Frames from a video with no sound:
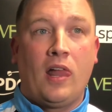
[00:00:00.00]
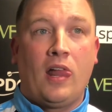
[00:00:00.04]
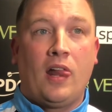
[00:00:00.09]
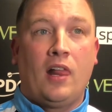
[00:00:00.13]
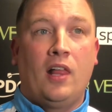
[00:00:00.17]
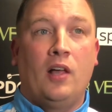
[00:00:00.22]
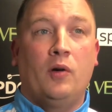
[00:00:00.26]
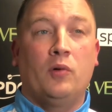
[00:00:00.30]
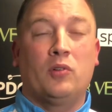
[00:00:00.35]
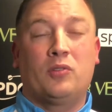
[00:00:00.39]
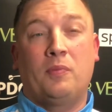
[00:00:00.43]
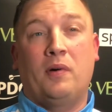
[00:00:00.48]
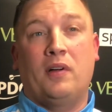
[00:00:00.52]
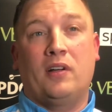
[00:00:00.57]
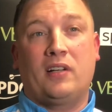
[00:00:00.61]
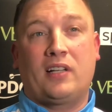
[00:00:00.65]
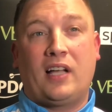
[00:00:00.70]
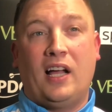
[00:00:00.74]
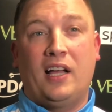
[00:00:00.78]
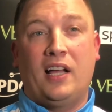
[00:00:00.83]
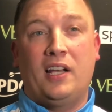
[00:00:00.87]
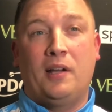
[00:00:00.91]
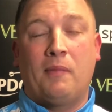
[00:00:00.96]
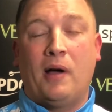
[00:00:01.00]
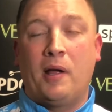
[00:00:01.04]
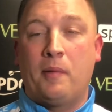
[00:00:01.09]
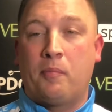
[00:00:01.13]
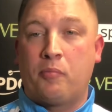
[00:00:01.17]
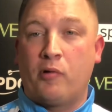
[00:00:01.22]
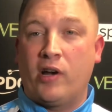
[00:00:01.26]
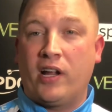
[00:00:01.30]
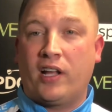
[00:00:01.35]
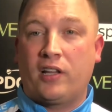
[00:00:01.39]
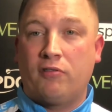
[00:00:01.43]
it was kind of my
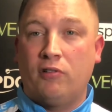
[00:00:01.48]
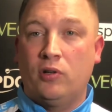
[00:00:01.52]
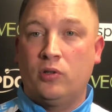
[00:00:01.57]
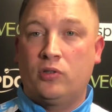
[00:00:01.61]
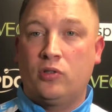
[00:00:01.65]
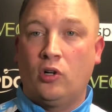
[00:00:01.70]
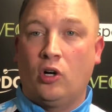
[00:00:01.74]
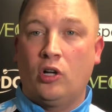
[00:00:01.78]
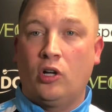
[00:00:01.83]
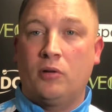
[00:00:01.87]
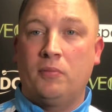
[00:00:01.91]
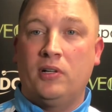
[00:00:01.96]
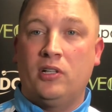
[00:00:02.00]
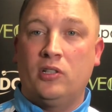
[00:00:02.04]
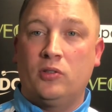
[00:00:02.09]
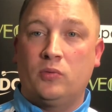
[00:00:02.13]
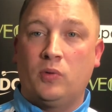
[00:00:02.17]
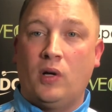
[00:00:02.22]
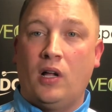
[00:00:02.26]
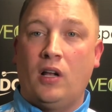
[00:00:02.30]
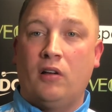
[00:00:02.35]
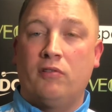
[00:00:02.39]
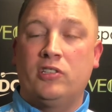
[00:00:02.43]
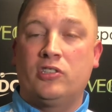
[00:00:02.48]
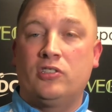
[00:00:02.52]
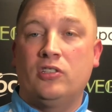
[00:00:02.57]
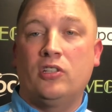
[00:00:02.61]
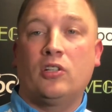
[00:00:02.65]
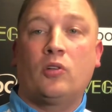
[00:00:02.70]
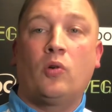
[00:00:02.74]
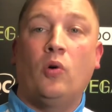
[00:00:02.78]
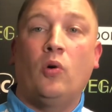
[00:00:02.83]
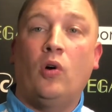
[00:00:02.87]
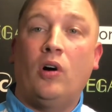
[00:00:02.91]
breakthrough tournament as well, reaching
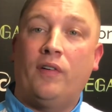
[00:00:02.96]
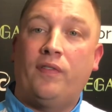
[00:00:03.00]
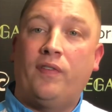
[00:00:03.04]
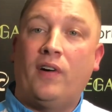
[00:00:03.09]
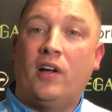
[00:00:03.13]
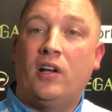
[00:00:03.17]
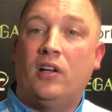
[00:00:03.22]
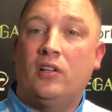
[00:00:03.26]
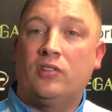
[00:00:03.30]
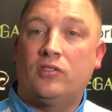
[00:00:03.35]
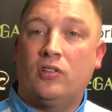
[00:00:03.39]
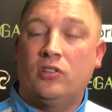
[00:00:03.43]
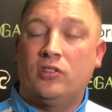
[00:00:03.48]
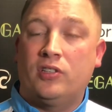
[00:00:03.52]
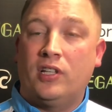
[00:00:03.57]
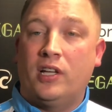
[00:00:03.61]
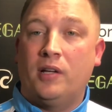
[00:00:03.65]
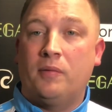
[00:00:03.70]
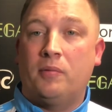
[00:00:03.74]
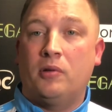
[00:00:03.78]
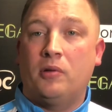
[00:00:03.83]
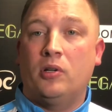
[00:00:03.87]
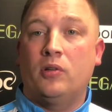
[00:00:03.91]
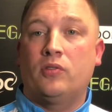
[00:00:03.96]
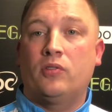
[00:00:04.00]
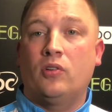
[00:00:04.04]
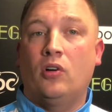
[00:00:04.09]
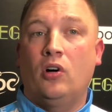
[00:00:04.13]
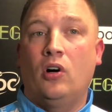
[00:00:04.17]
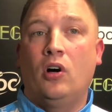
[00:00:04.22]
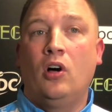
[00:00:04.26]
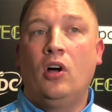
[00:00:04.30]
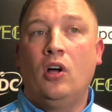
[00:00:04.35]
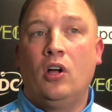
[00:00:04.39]
the quarterfinals on debut.
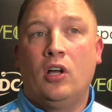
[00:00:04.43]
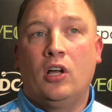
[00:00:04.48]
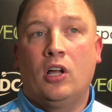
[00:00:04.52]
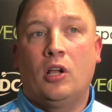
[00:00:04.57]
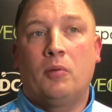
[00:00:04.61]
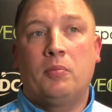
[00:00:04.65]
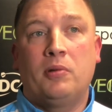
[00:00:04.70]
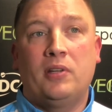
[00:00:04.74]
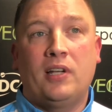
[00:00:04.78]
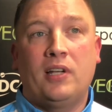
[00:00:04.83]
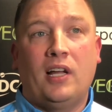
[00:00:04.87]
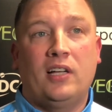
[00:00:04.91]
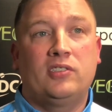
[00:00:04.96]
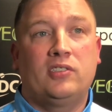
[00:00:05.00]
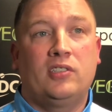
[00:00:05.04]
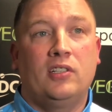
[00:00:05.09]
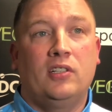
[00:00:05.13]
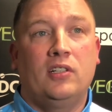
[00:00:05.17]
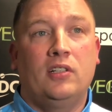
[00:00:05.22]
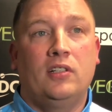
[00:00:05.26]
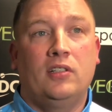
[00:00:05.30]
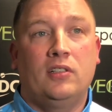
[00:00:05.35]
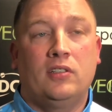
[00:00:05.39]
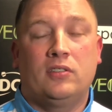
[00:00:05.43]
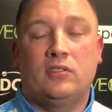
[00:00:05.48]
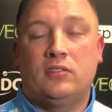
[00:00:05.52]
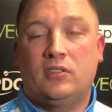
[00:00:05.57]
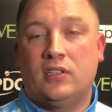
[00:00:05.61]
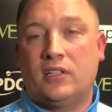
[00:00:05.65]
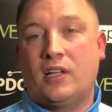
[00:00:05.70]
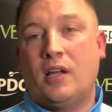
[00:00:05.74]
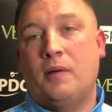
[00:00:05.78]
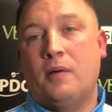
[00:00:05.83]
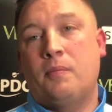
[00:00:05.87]
So it'll be nice to
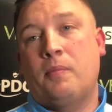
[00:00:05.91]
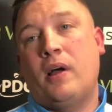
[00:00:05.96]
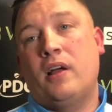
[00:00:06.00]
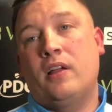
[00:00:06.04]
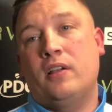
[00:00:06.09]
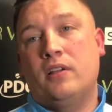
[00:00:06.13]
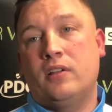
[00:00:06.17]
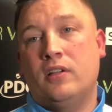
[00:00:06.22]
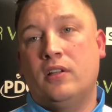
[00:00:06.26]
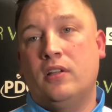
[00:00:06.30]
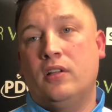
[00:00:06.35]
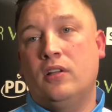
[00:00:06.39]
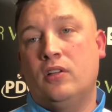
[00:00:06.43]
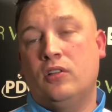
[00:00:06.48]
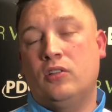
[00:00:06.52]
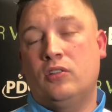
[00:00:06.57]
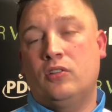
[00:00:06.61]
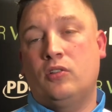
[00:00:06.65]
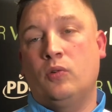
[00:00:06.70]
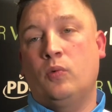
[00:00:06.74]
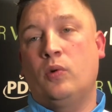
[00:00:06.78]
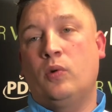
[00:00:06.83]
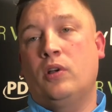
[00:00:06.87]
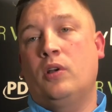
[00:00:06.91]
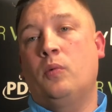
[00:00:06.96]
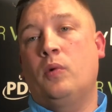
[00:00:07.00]
get back into winning